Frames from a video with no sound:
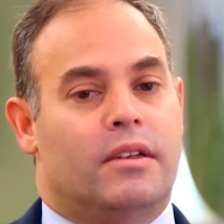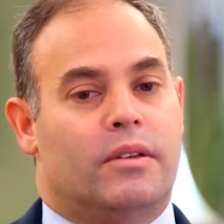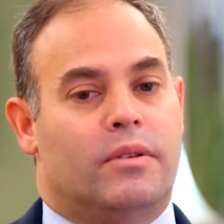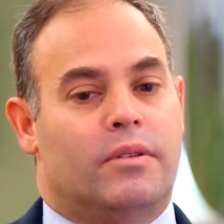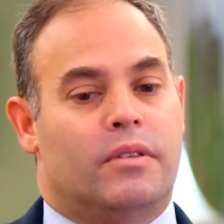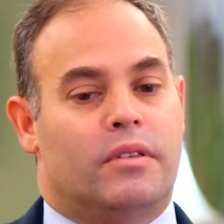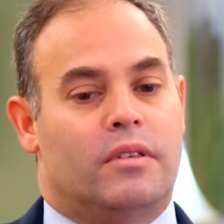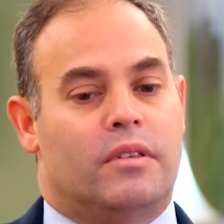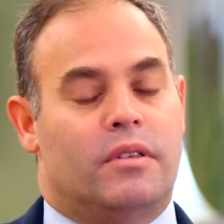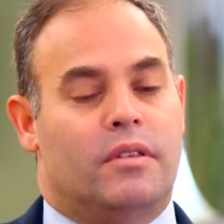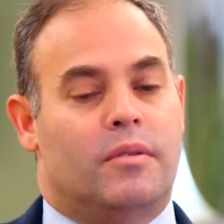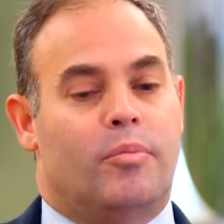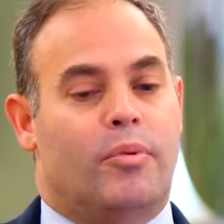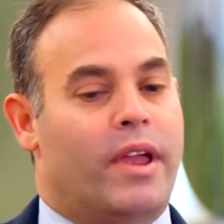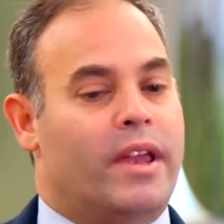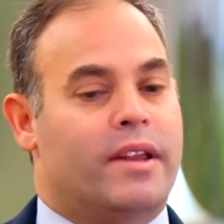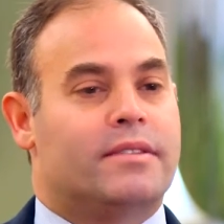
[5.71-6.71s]

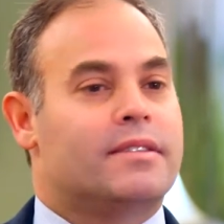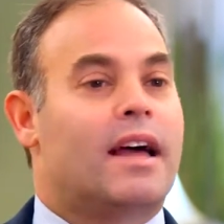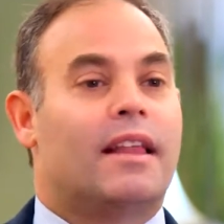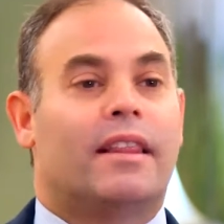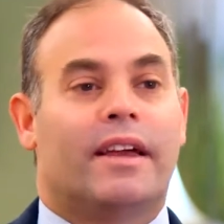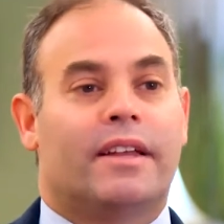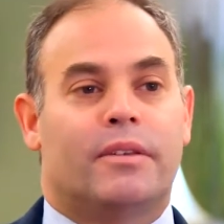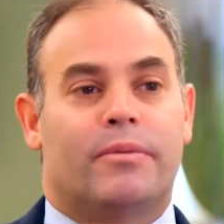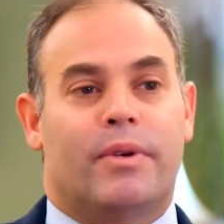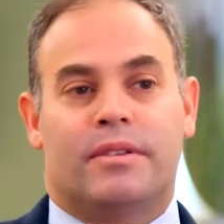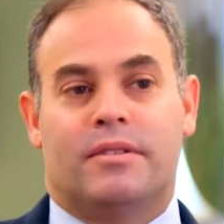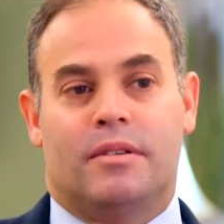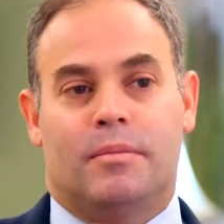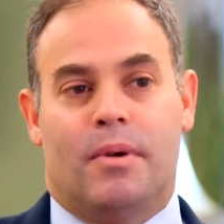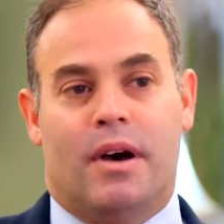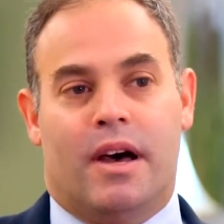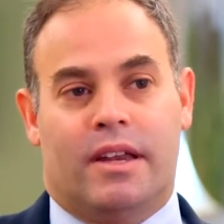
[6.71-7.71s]
the brain is not like the
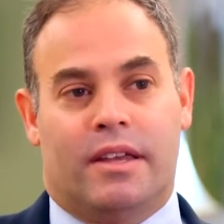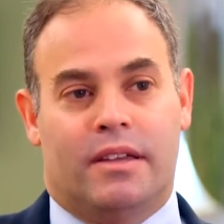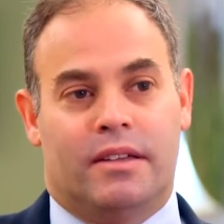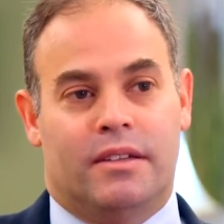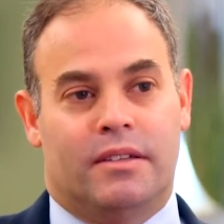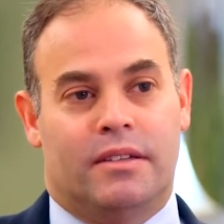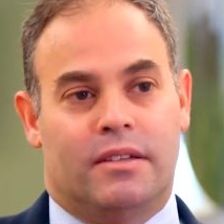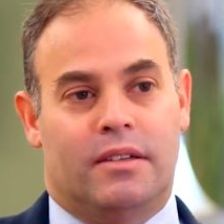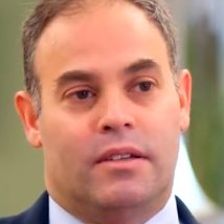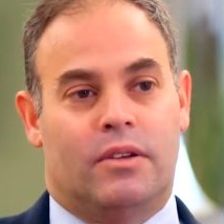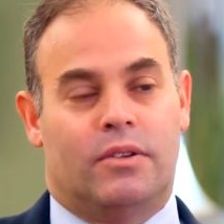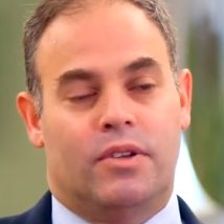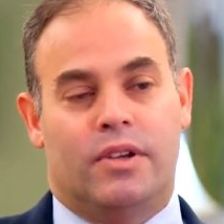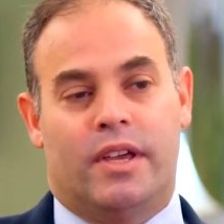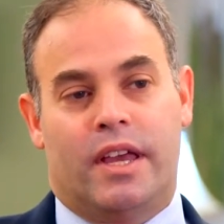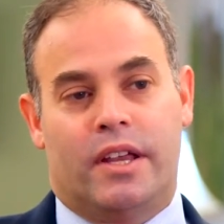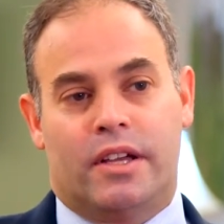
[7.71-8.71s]
rest of the body.
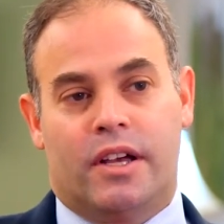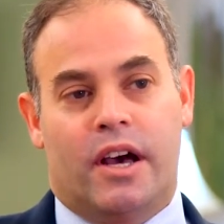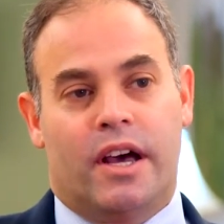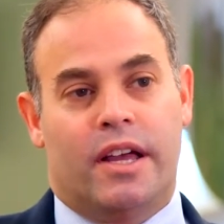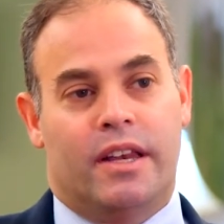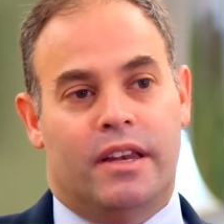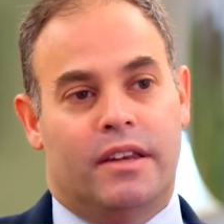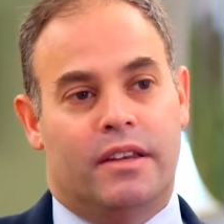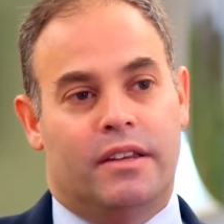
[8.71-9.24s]
You get a cut